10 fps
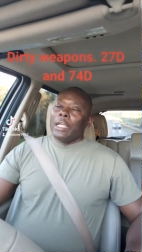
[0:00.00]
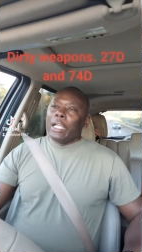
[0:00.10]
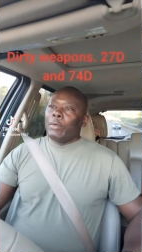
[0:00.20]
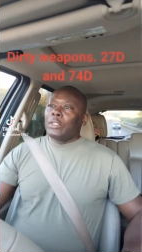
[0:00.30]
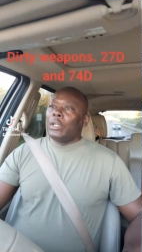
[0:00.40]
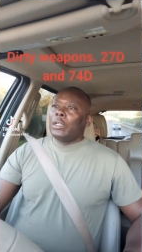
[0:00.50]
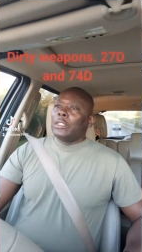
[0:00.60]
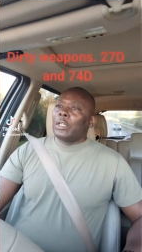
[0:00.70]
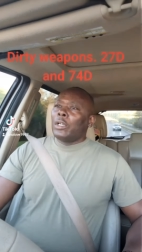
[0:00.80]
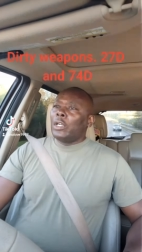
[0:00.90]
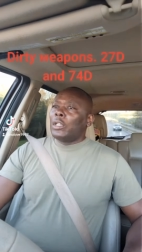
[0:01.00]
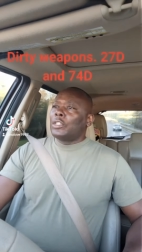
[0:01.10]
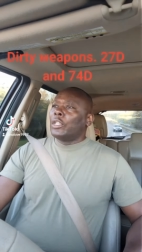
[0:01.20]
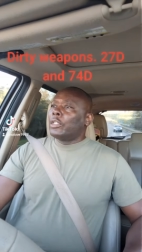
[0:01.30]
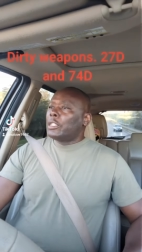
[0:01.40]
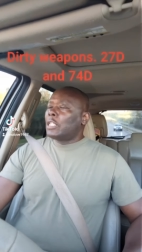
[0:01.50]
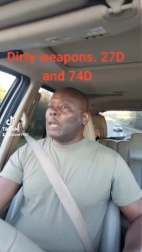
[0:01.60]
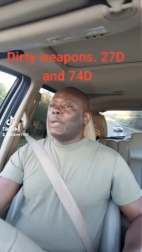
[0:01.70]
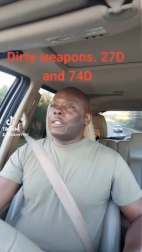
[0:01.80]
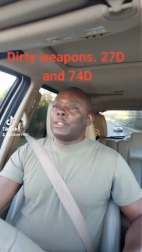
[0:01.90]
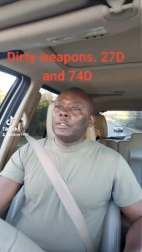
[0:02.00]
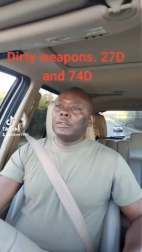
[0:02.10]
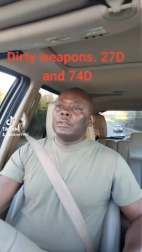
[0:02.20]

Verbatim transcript: Hey, what's going on, going on sir? This is Sergeant Major.